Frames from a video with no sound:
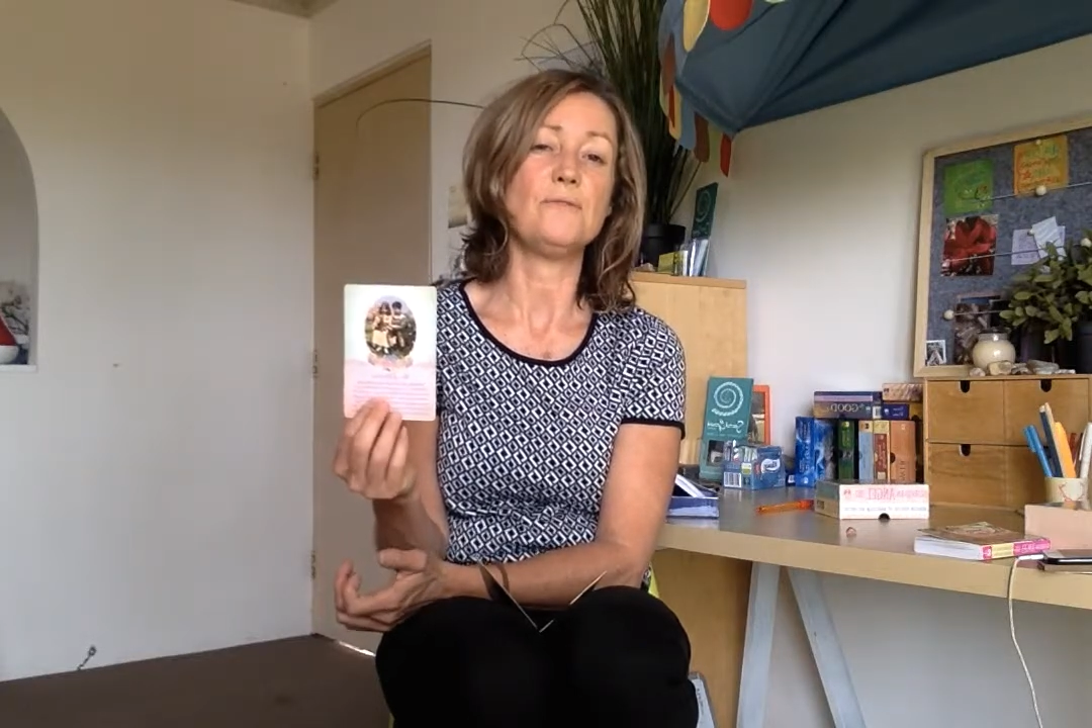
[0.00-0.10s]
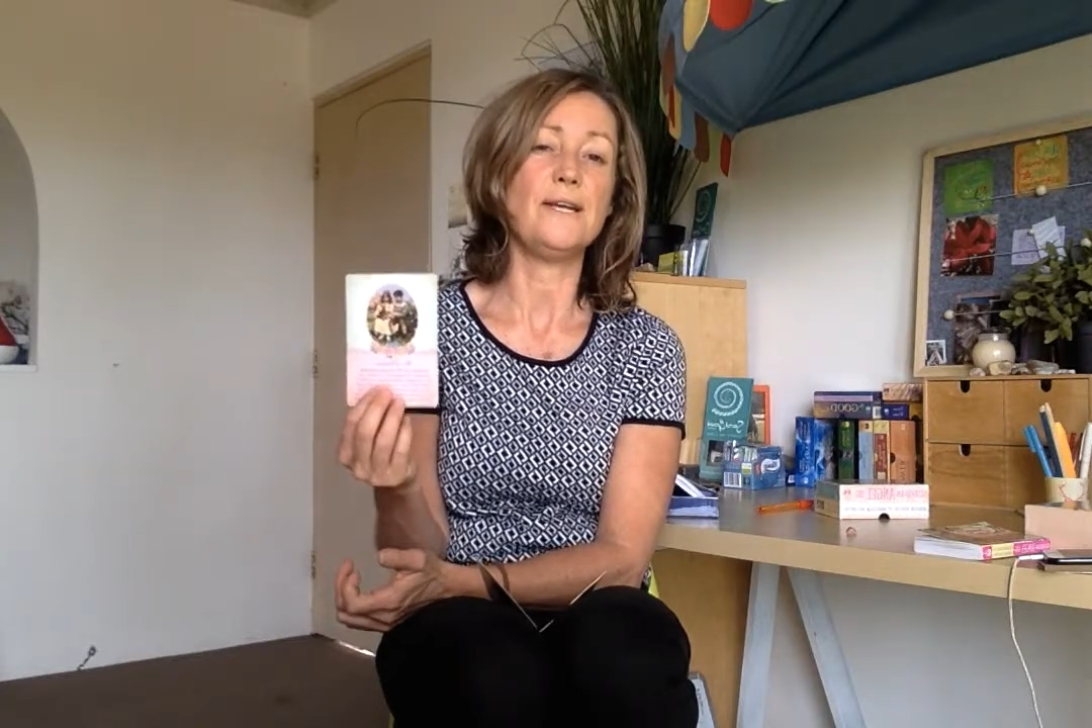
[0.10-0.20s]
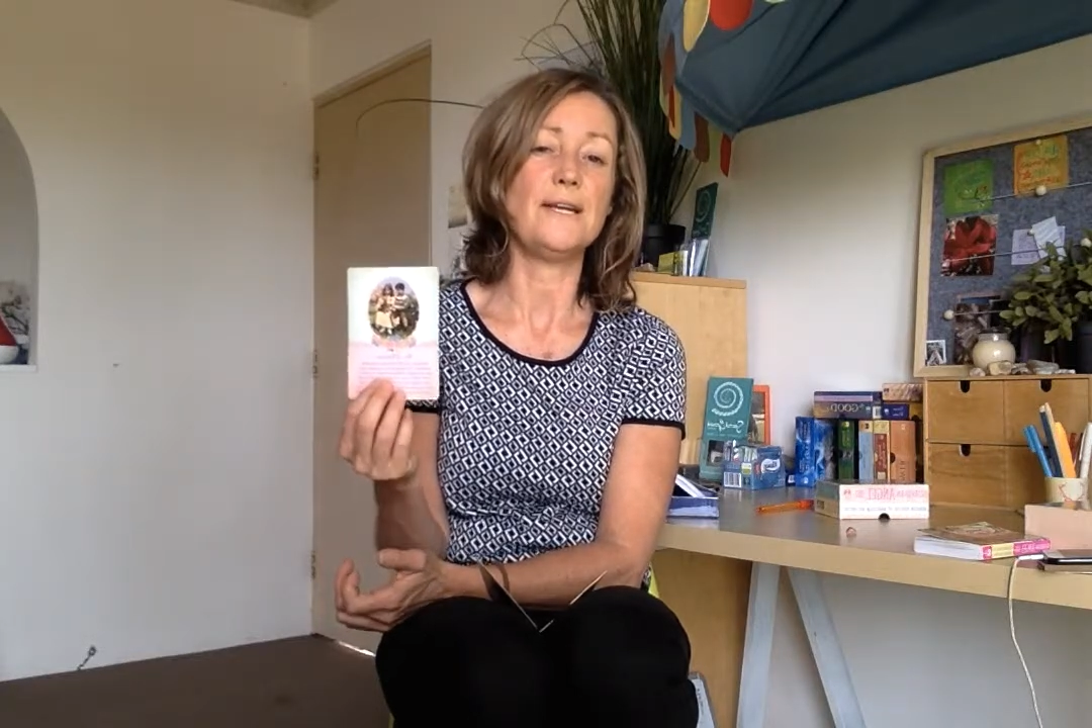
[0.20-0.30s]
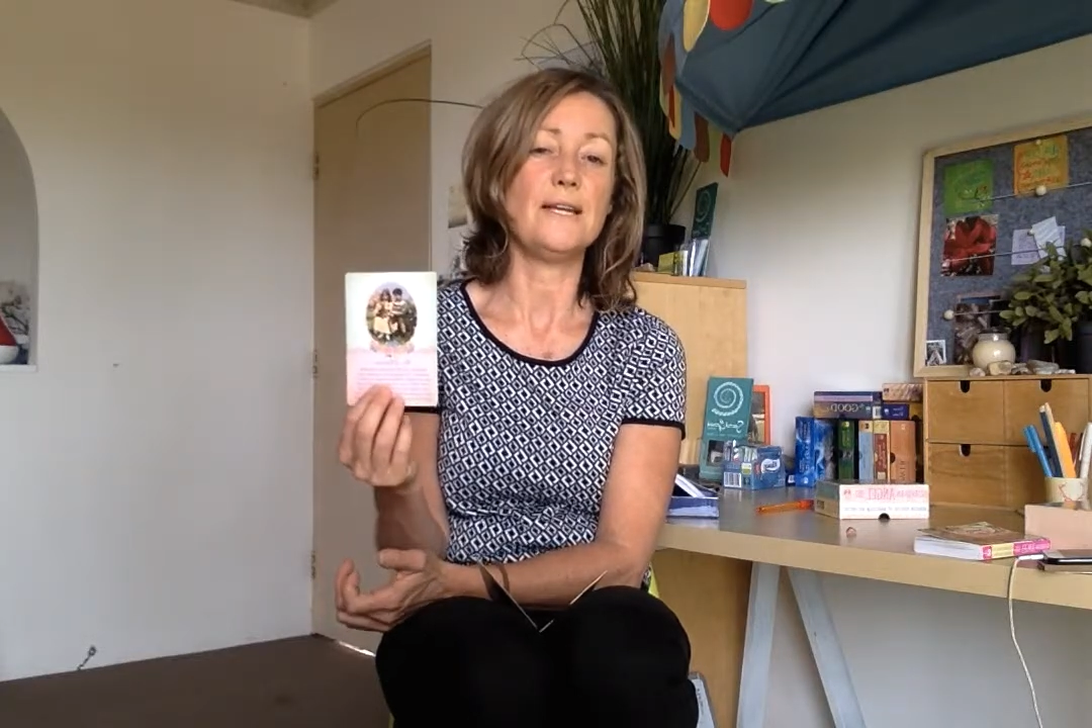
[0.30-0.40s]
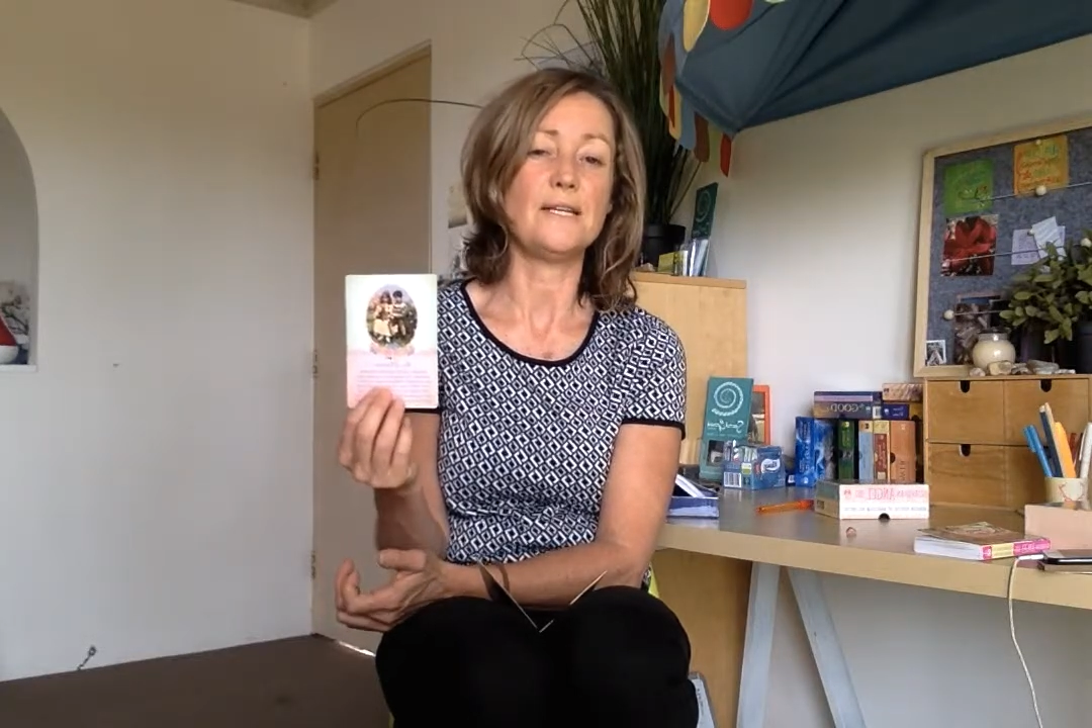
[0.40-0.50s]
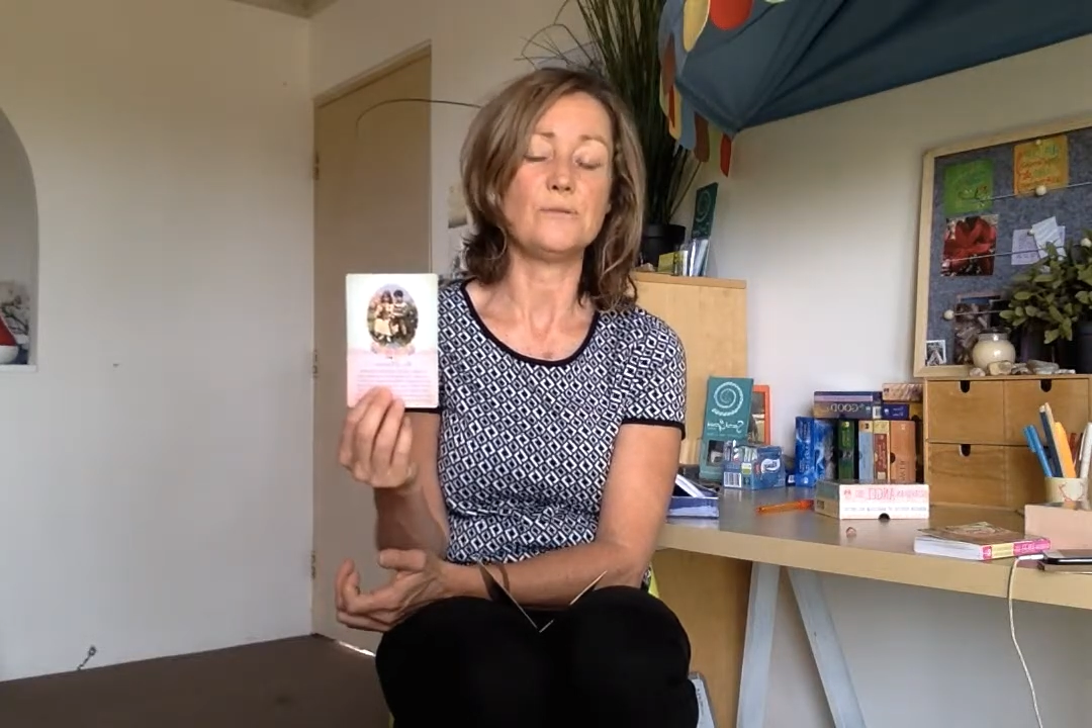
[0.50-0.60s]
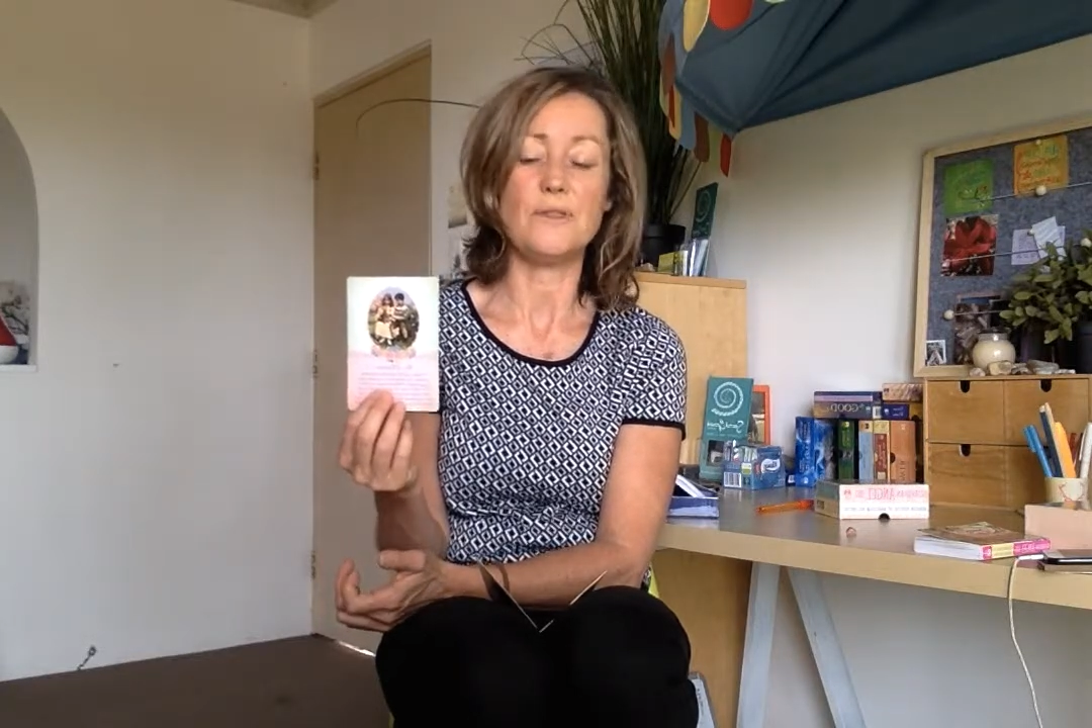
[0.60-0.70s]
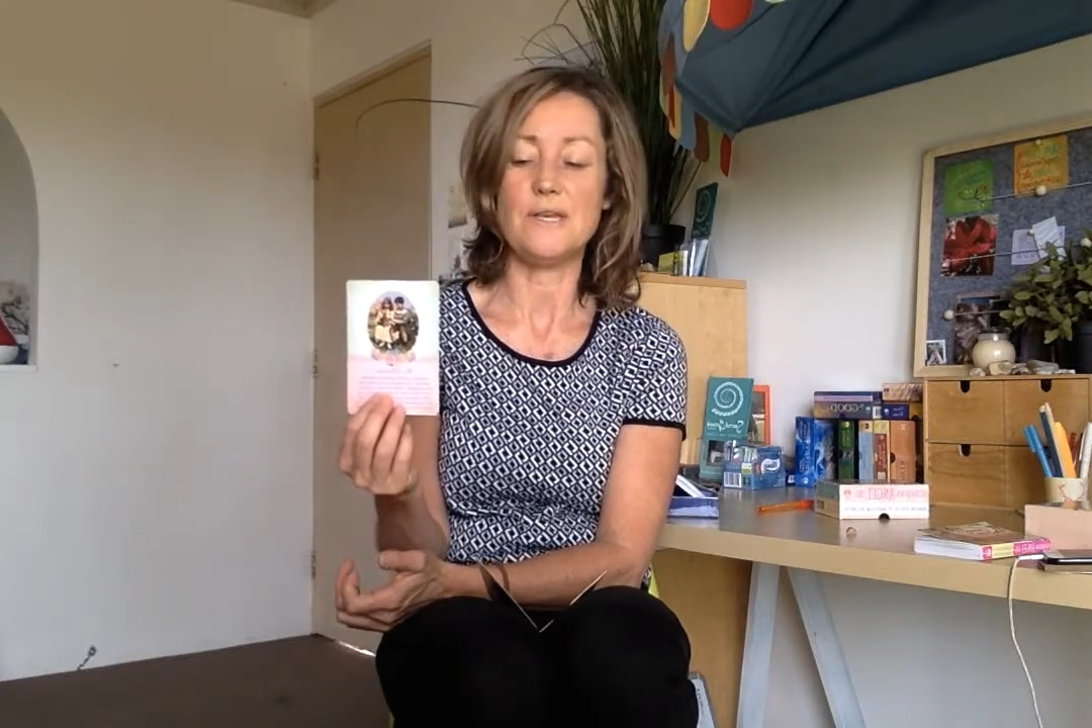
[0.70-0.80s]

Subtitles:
reconnect with